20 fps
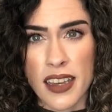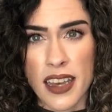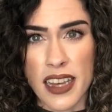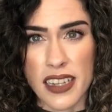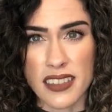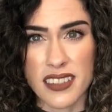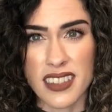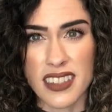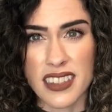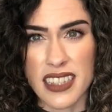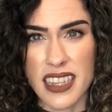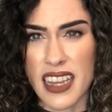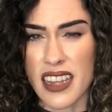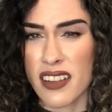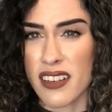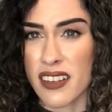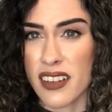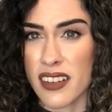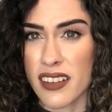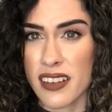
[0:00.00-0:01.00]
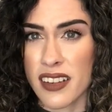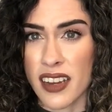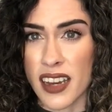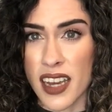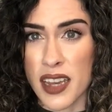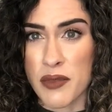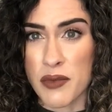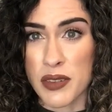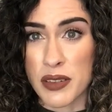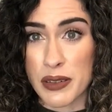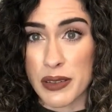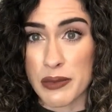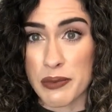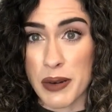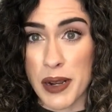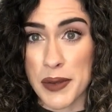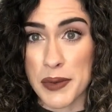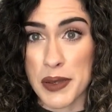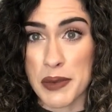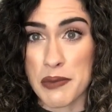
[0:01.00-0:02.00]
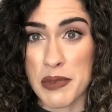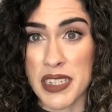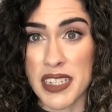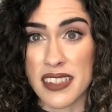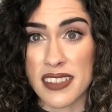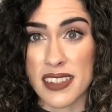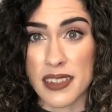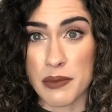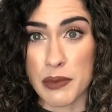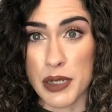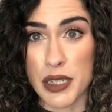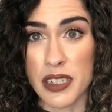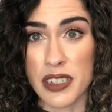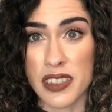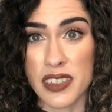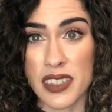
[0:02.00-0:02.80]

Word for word: actually that time, which was probably mid-December.